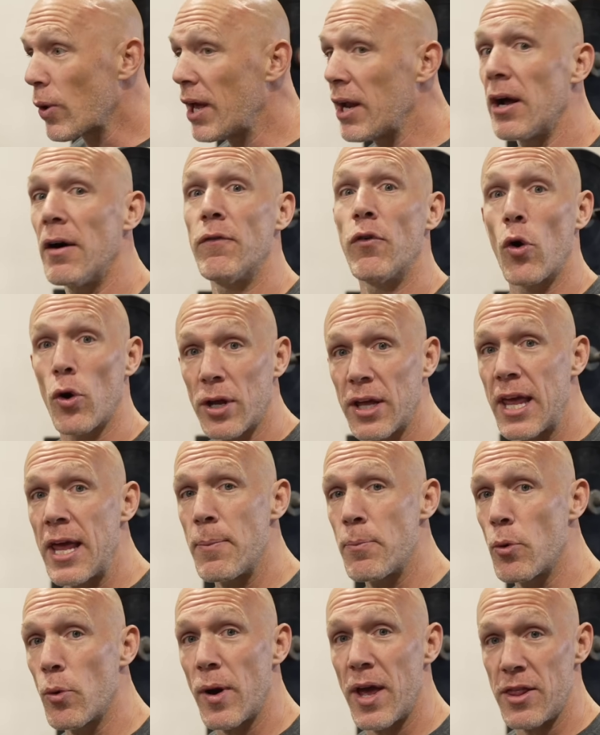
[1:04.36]
rid of or
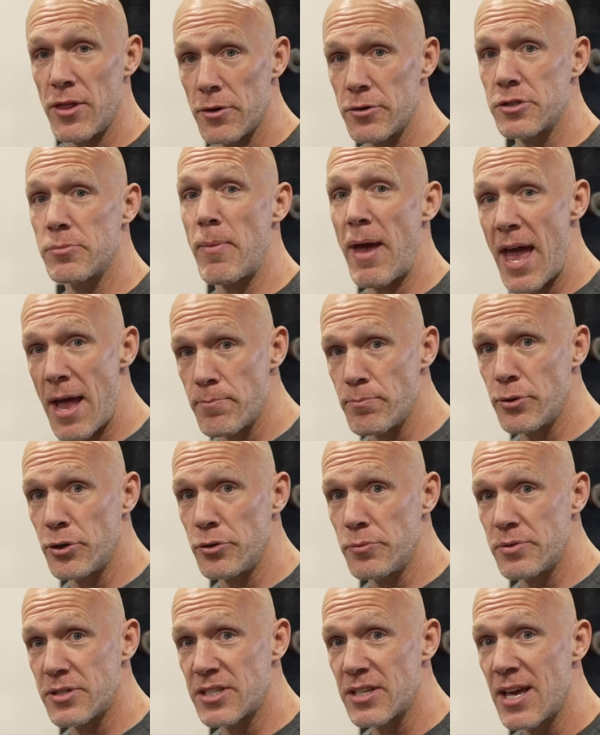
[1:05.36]
keep away those man
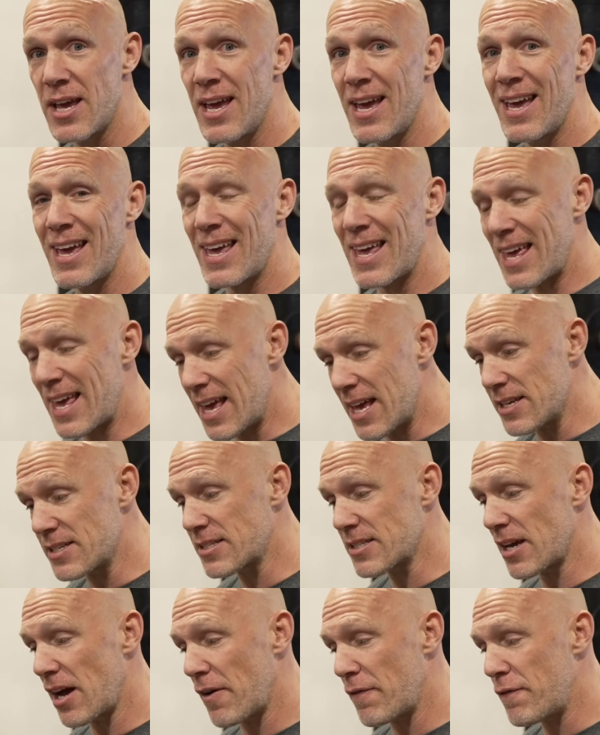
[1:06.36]
boobs
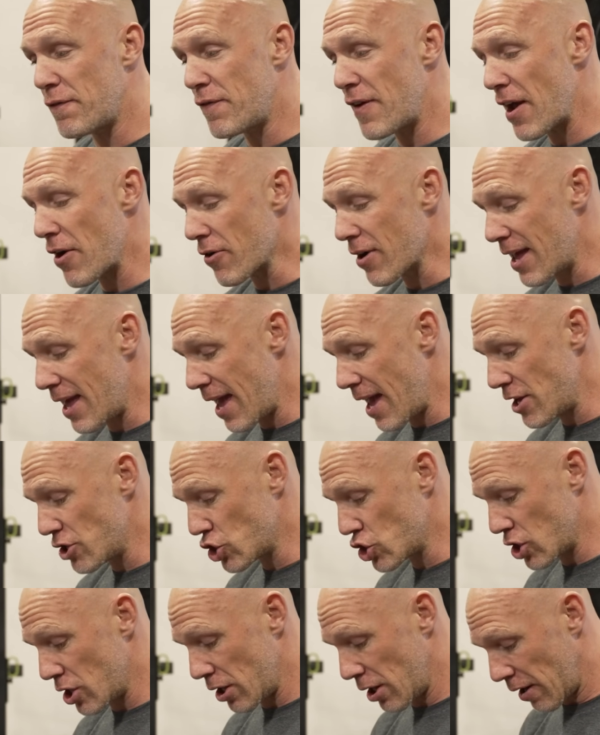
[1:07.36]
is a
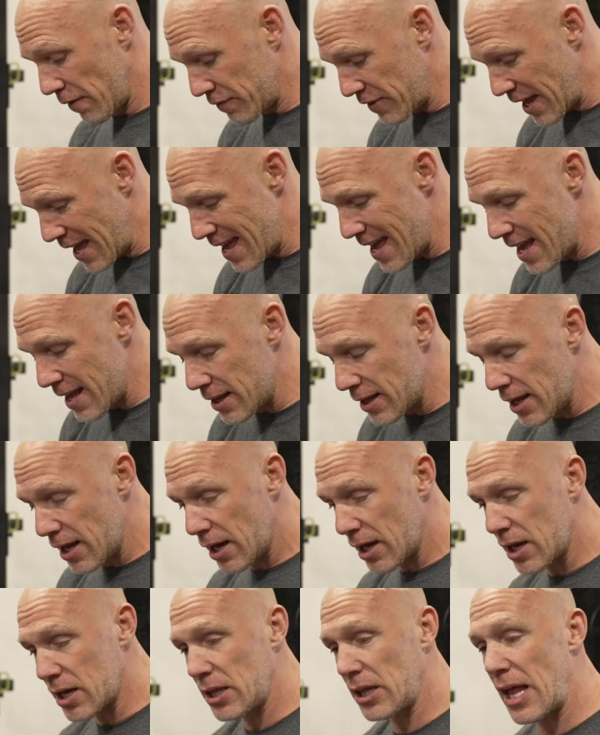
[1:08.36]
variation of the
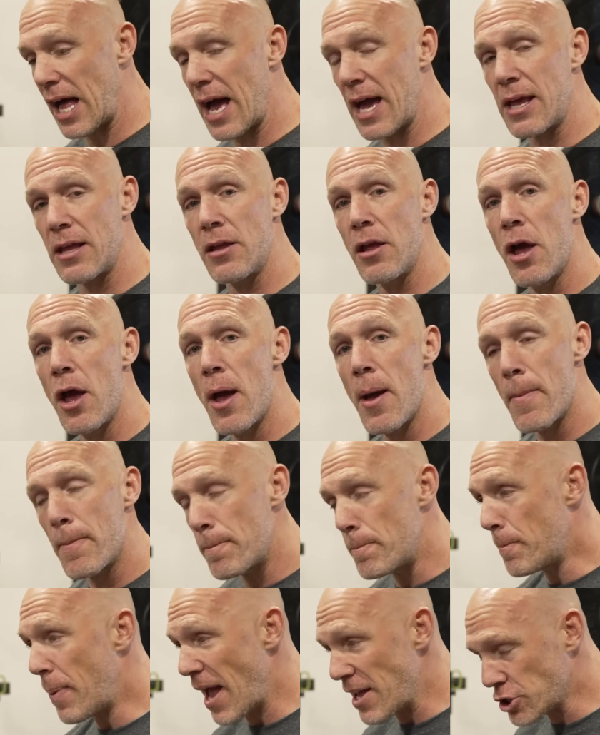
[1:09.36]
incline
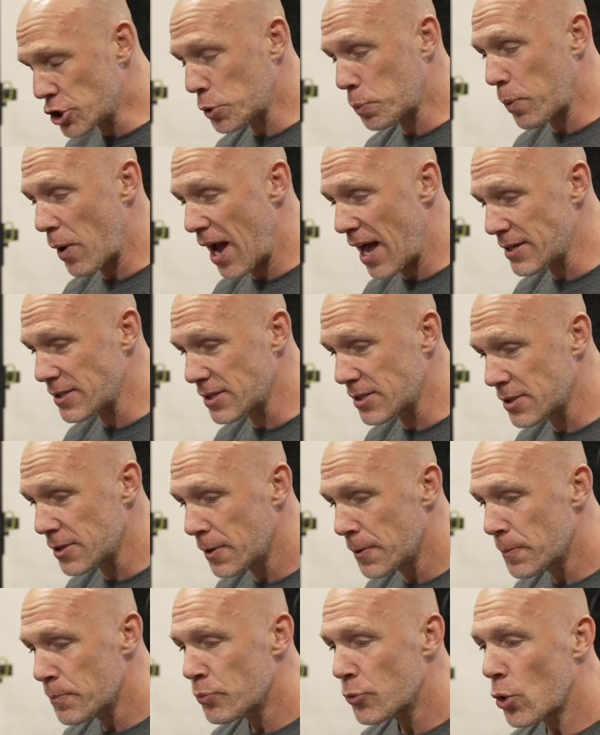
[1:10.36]
bench press.
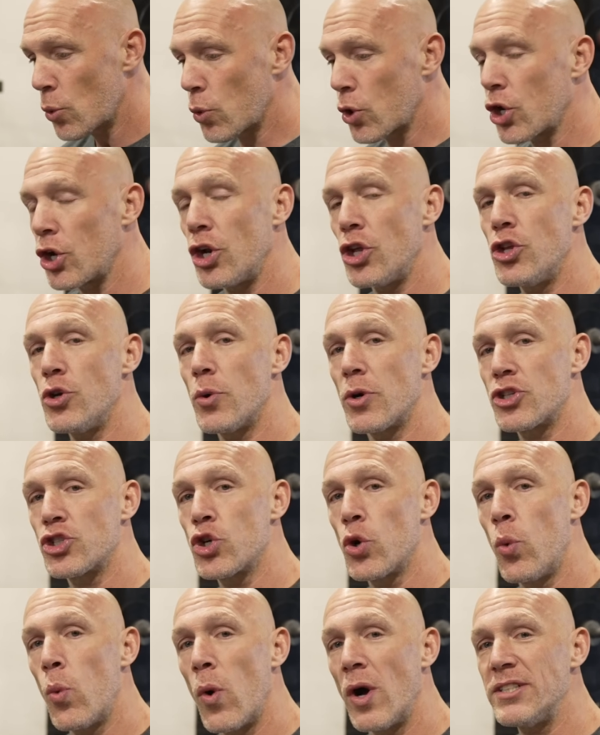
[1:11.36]
We're gonna do a
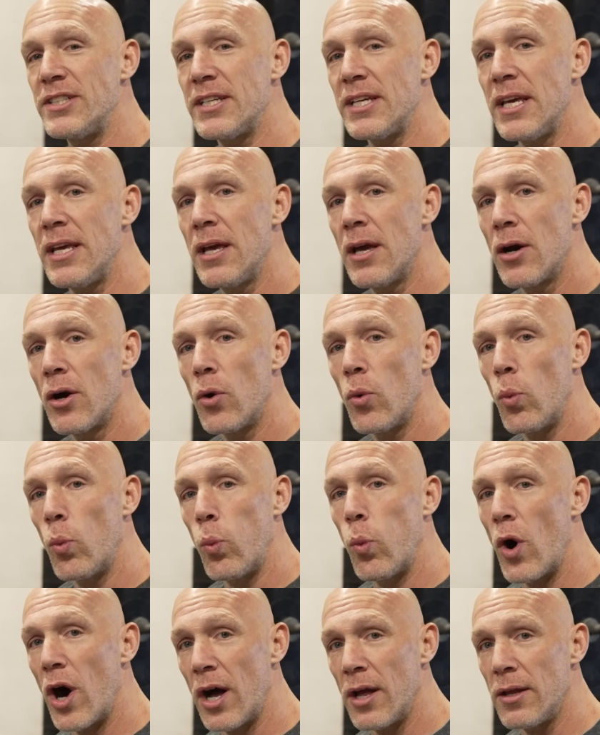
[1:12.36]

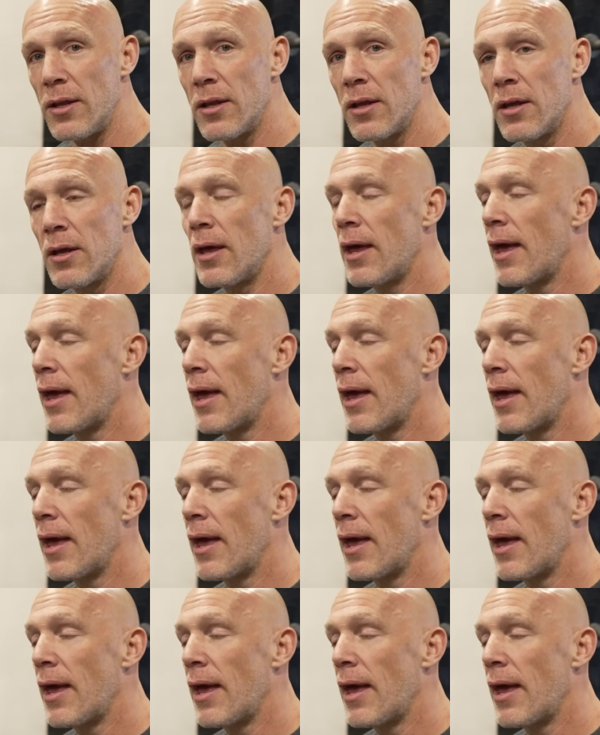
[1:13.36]
21